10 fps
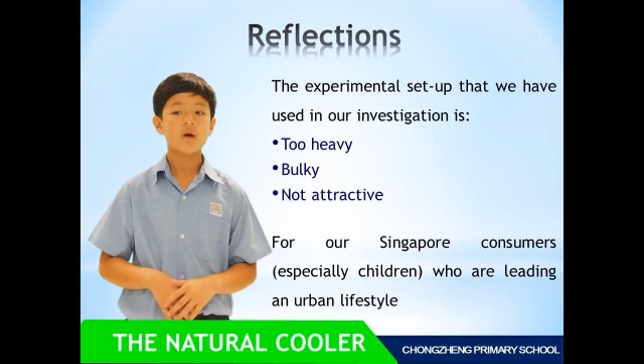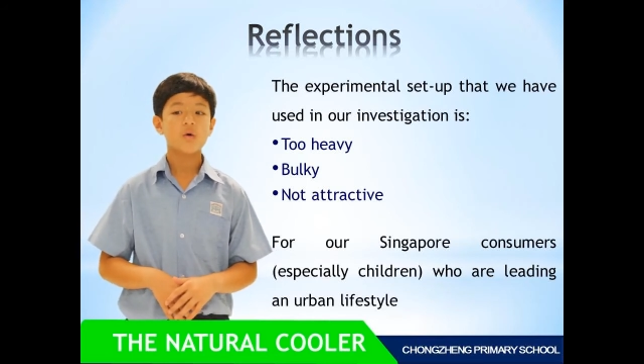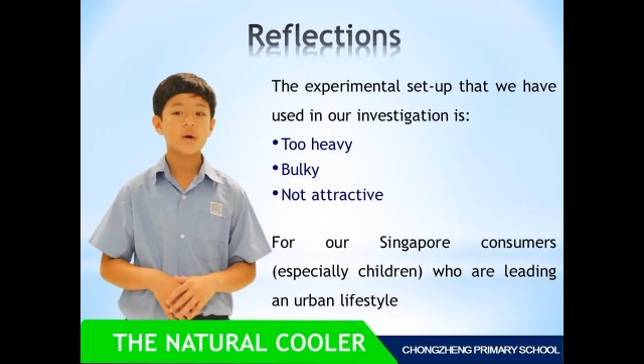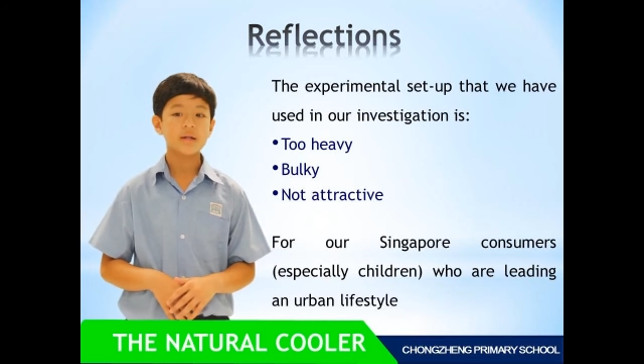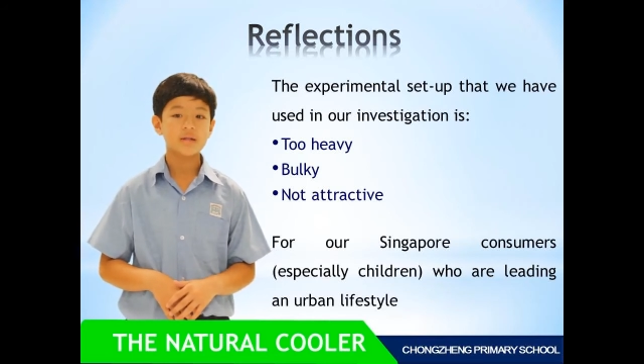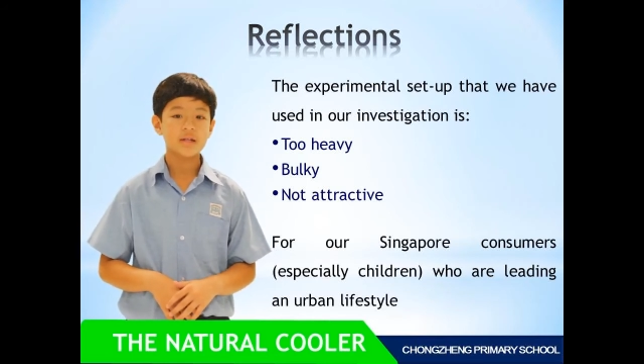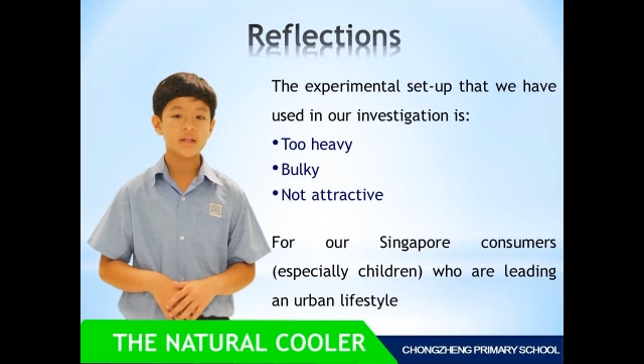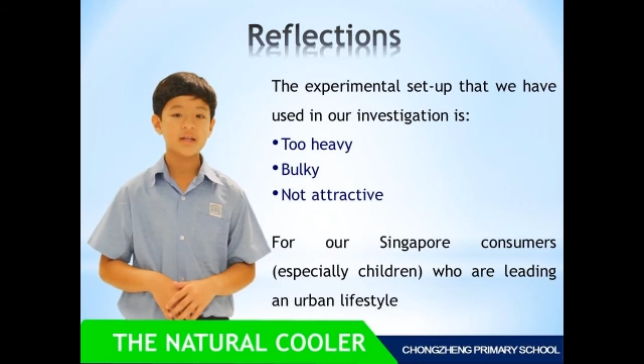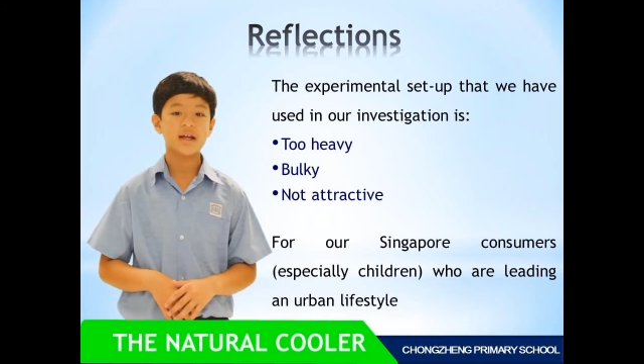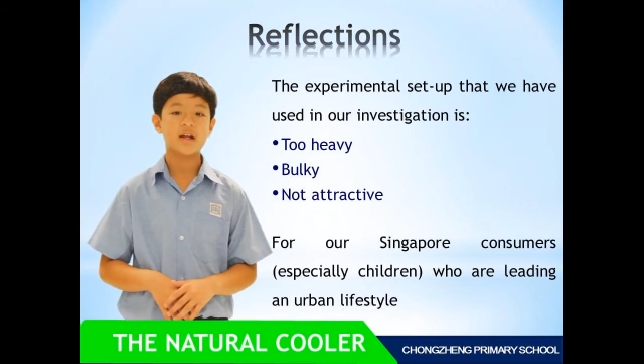who are
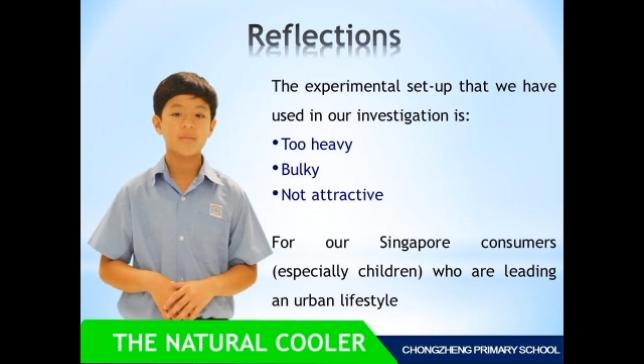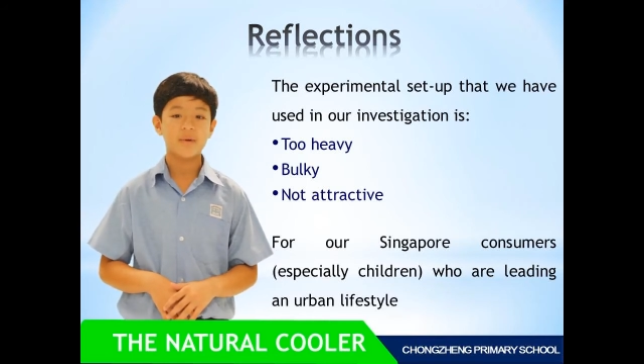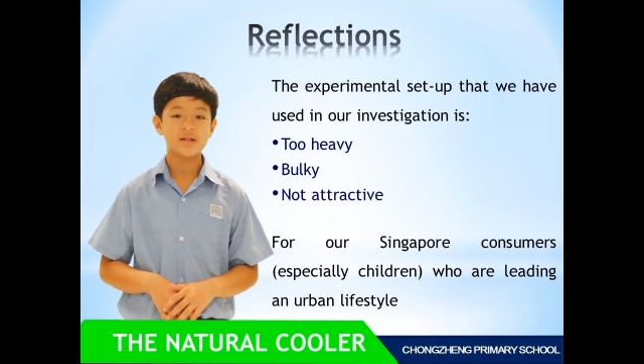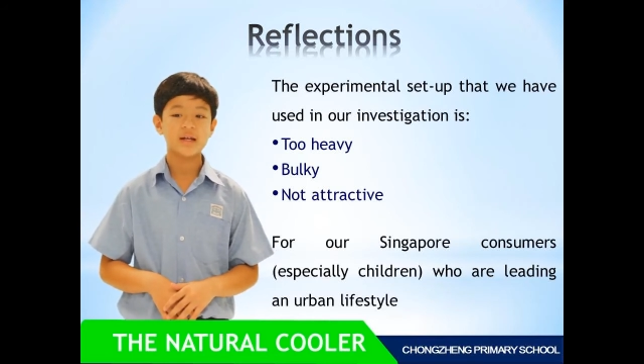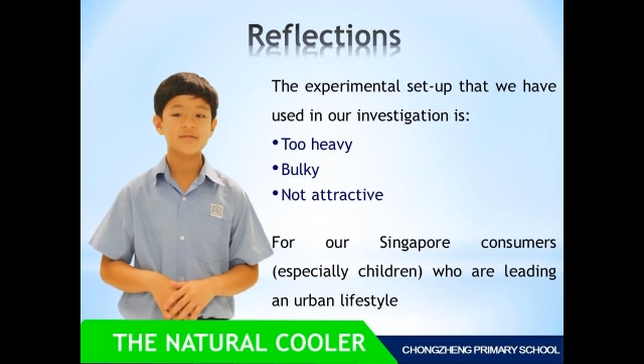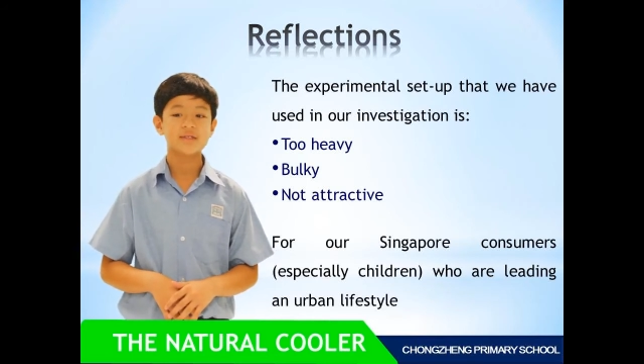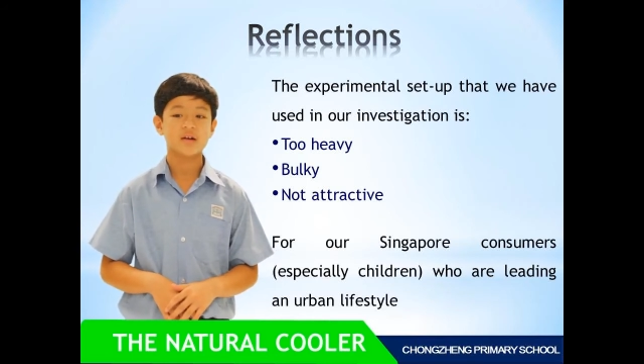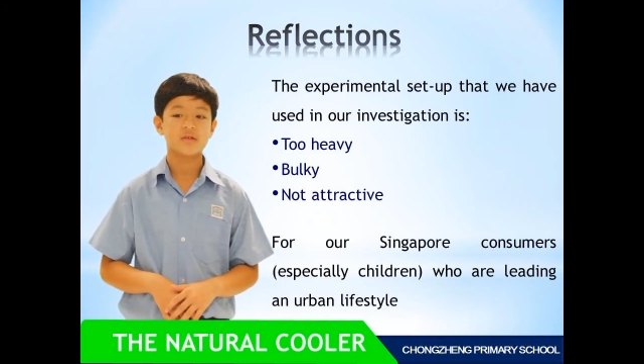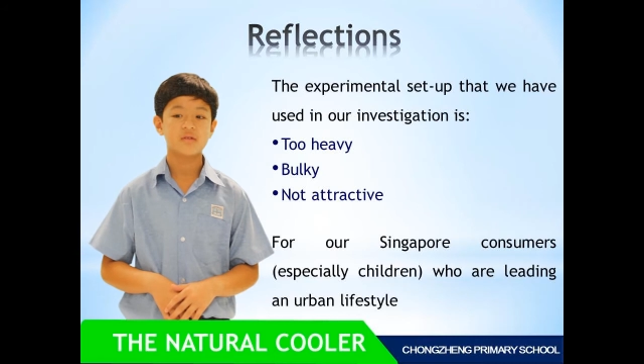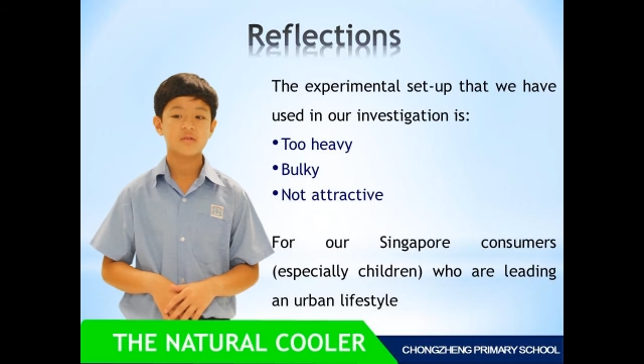leading an urban lifestyle.